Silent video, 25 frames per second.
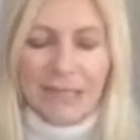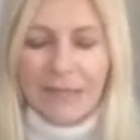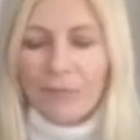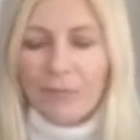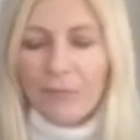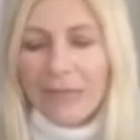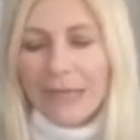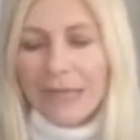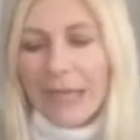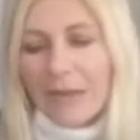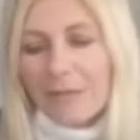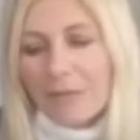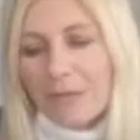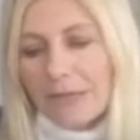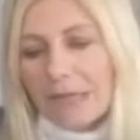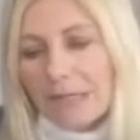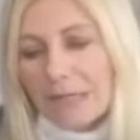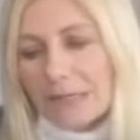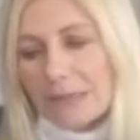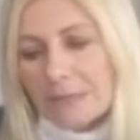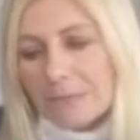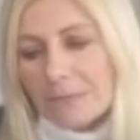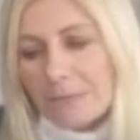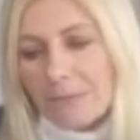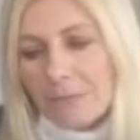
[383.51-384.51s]
and we
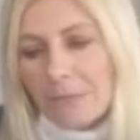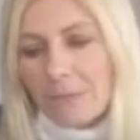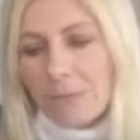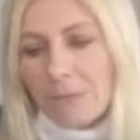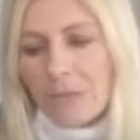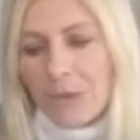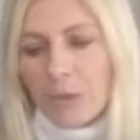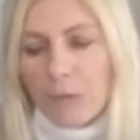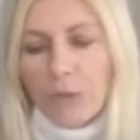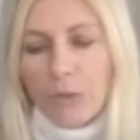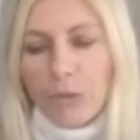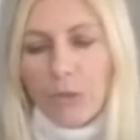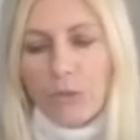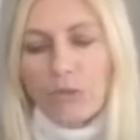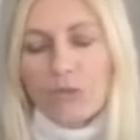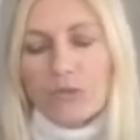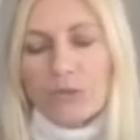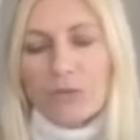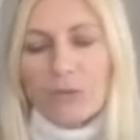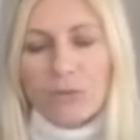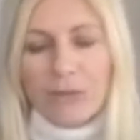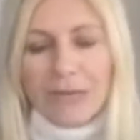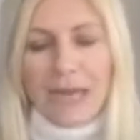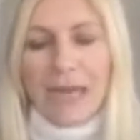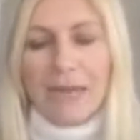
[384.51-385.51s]
all
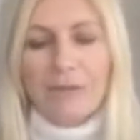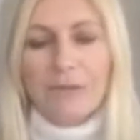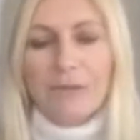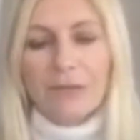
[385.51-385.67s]
do want to have